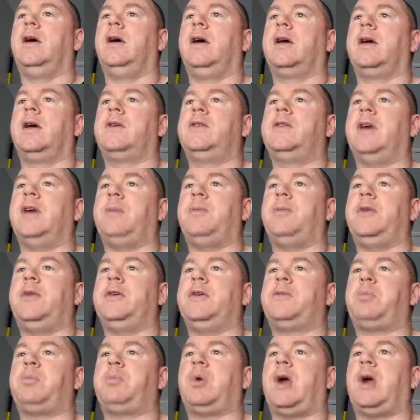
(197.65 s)
Except this
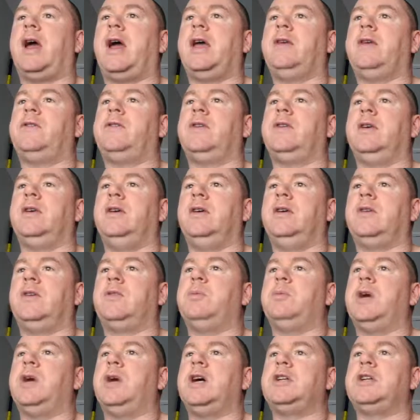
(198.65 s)
price is
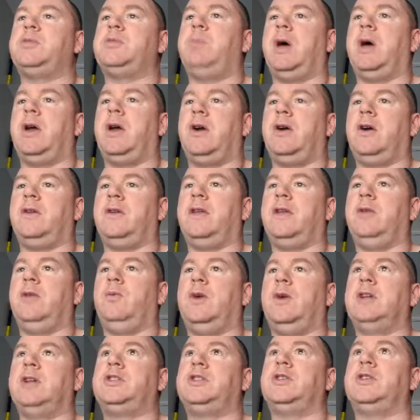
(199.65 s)
much better than
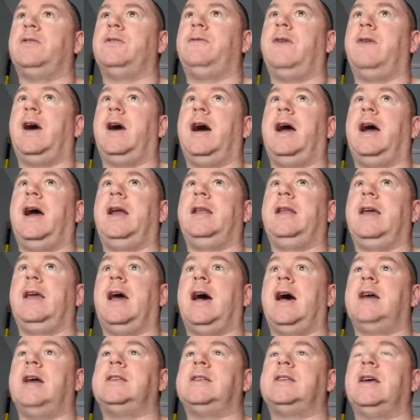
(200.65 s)
what you'll find the
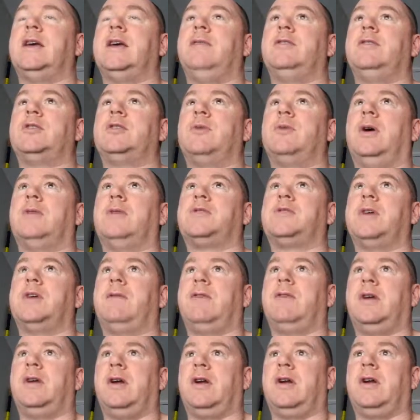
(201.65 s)
i7
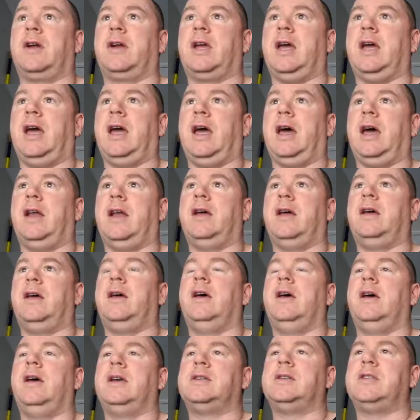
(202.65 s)
12700K at.
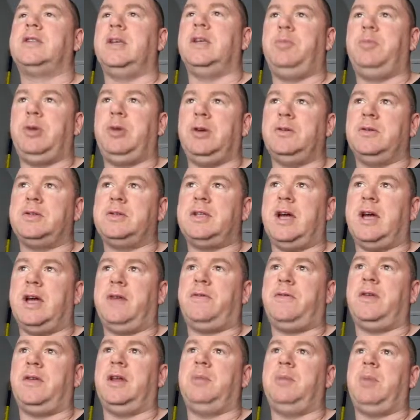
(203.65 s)
CPU's
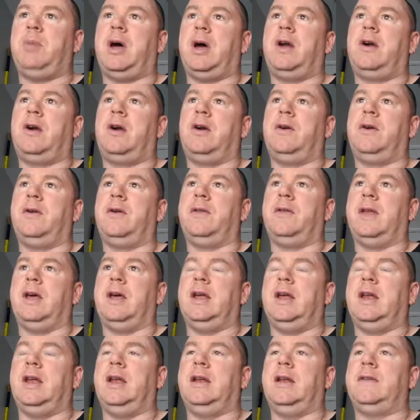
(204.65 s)
definitely better
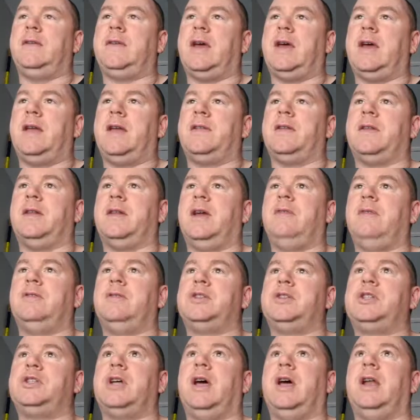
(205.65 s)
than 10th, 11th
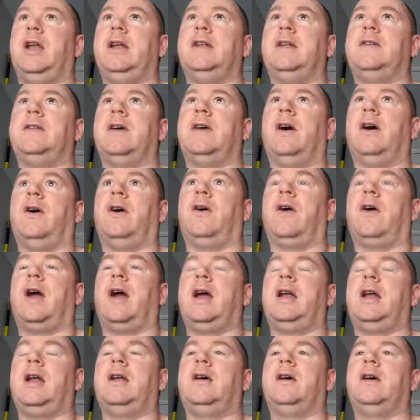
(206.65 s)
gen Intel,
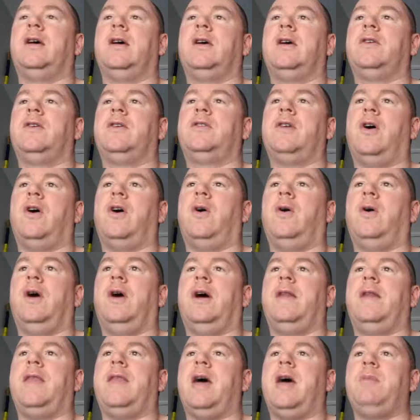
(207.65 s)
right? So
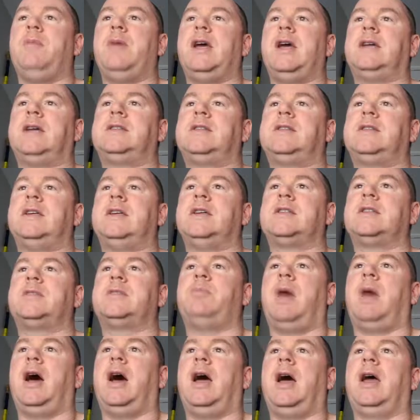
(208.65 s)
that makes this
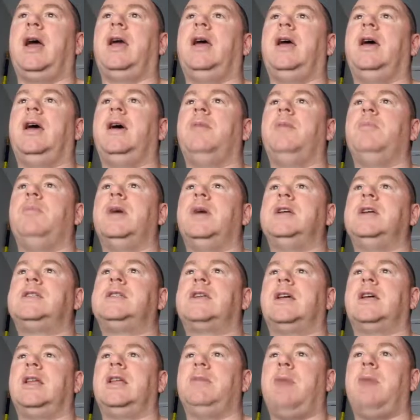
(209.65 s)

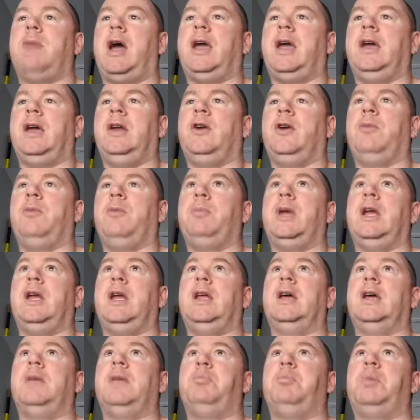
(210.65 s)
basically my
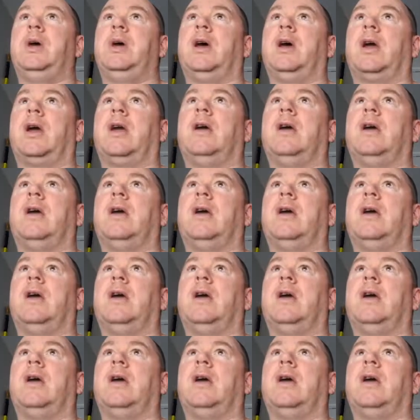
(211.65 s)
intermediate pick.